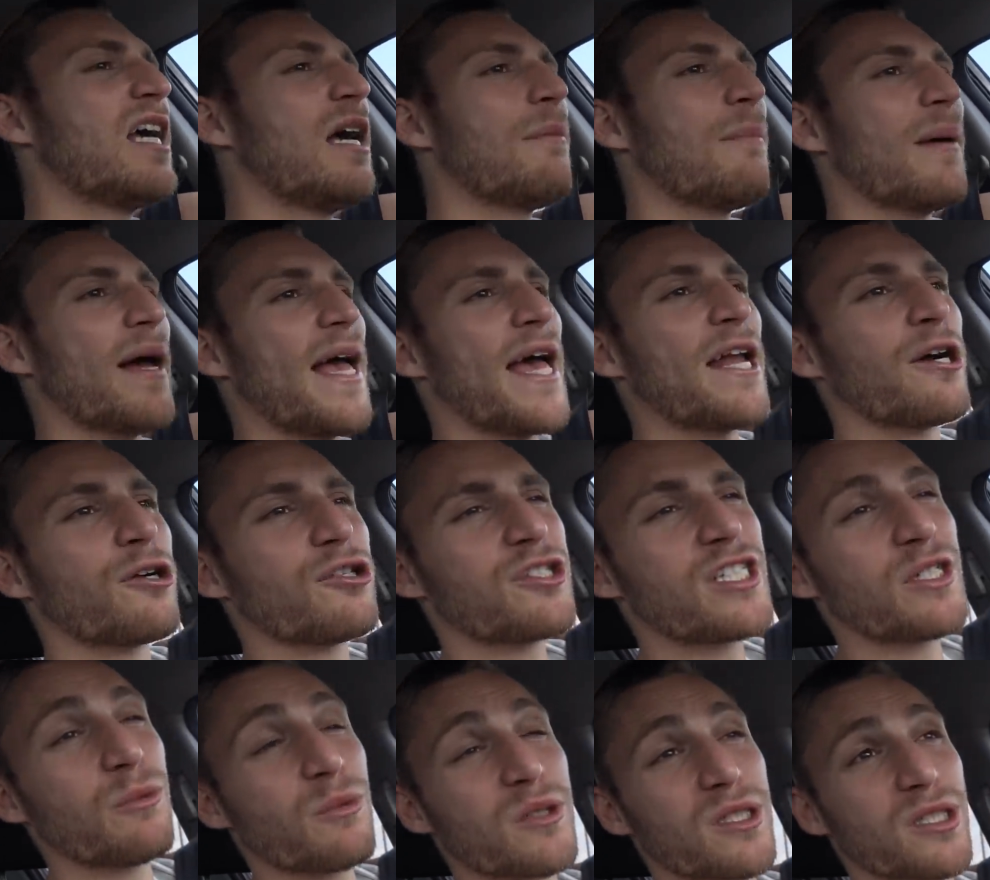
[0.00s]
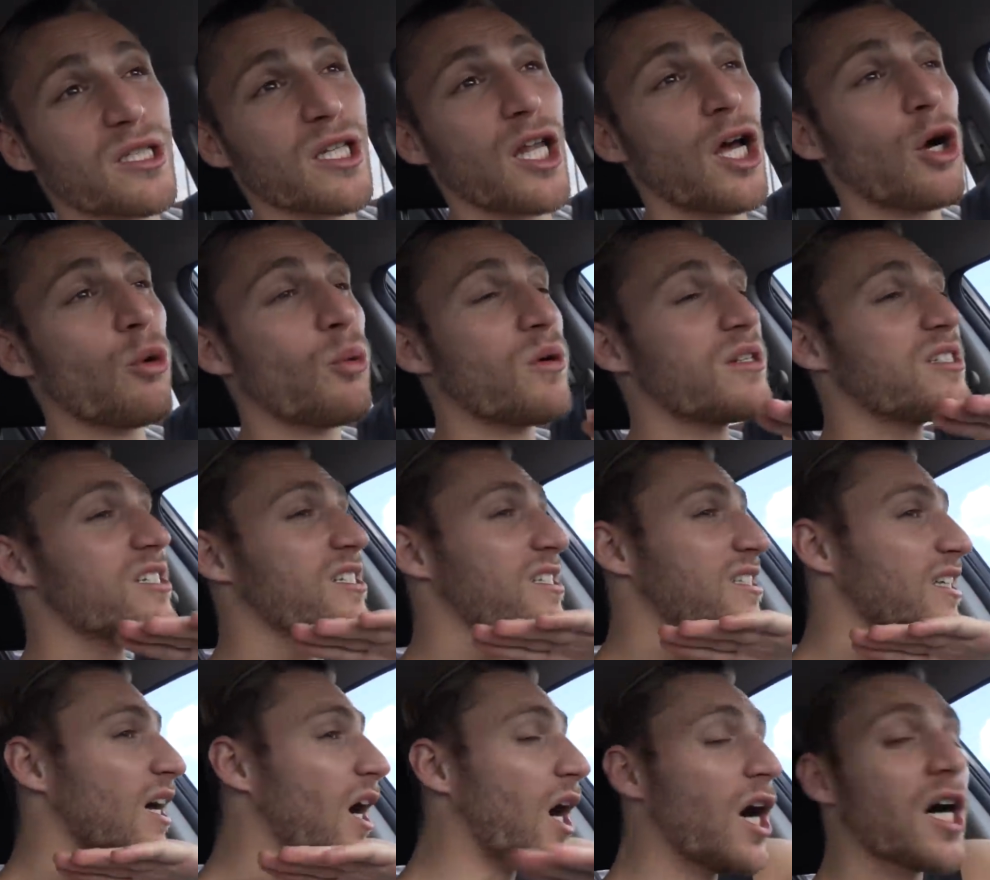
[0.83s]
My energy was low, which
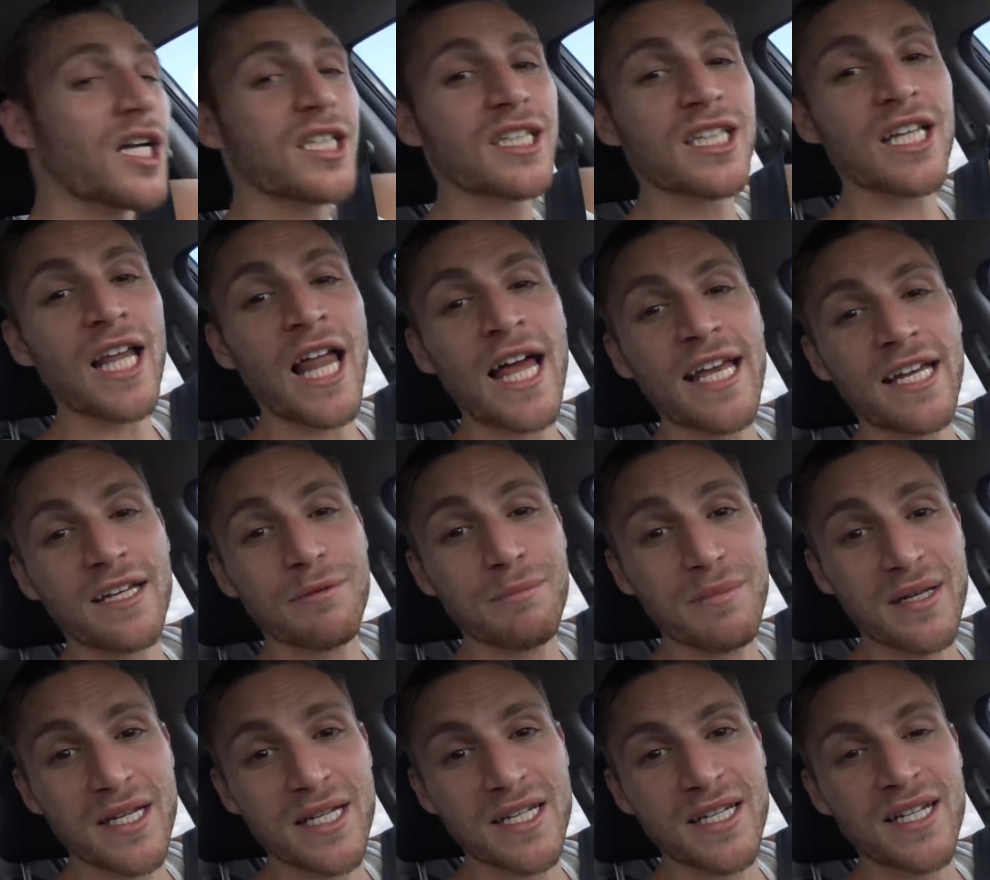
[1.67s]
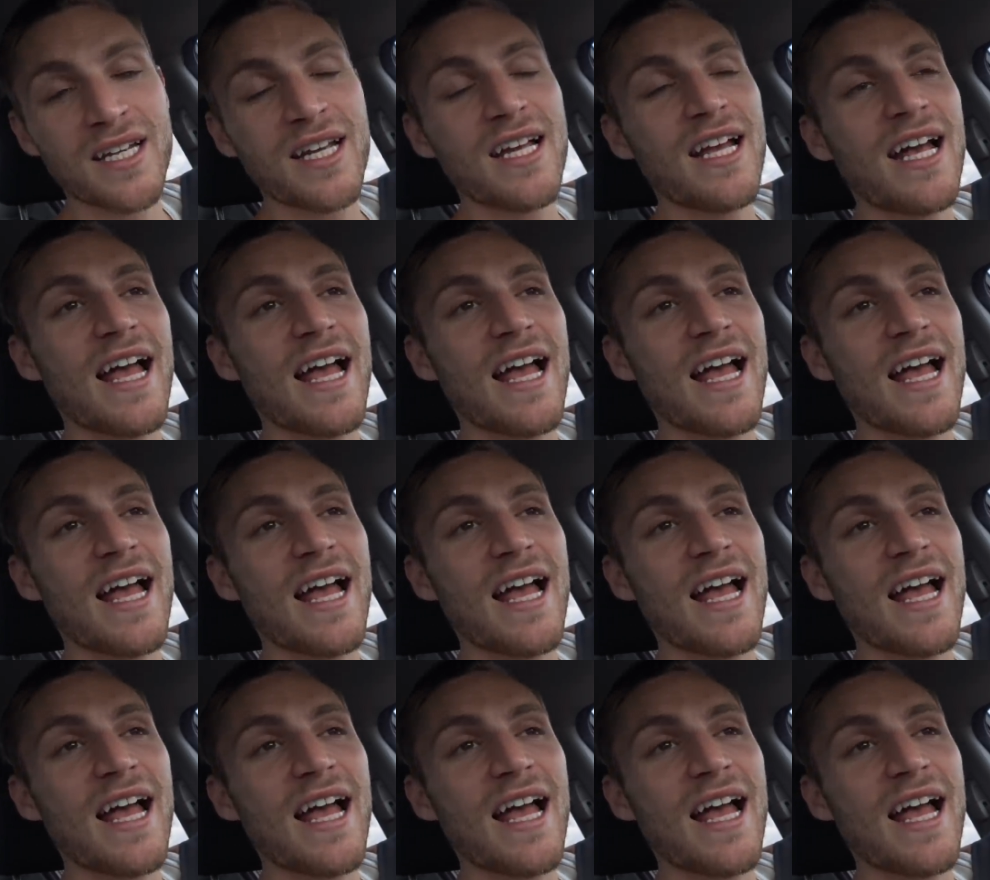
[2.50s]
is unlike me.